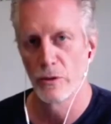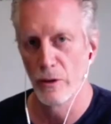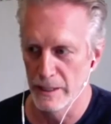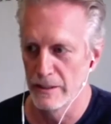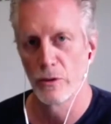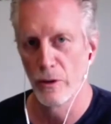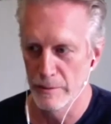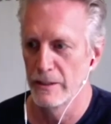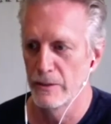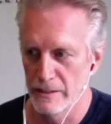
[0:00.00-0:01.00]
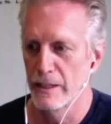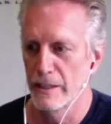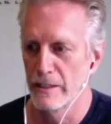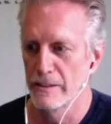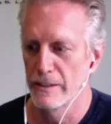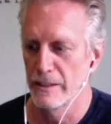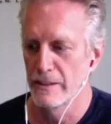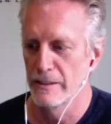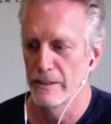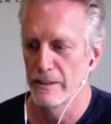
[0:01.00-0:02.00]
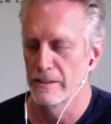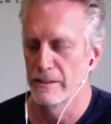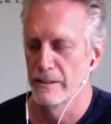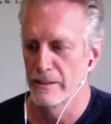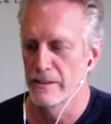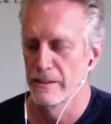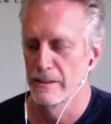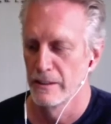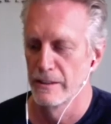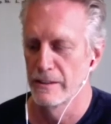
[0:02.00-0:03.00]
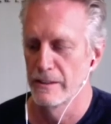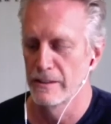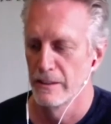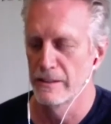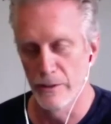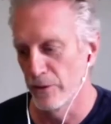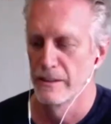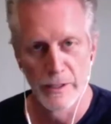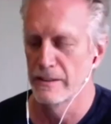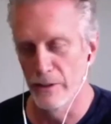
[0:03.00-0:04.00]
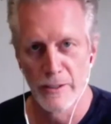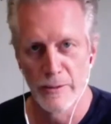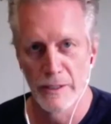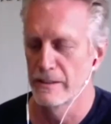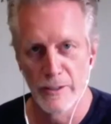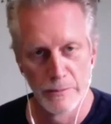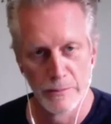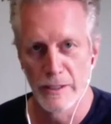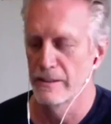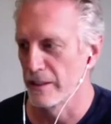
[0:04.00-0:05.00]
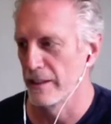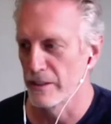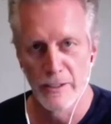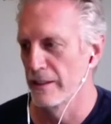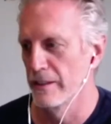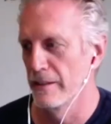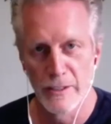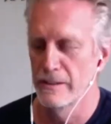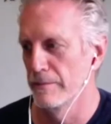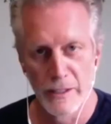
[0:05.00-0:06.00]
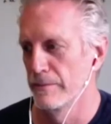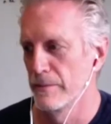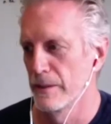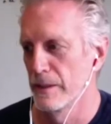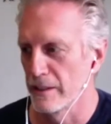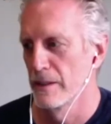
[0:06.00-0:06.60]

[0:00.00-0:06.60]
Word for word: you know and recognizing that this is uh, also part of the human condition right and um, mm-hmm.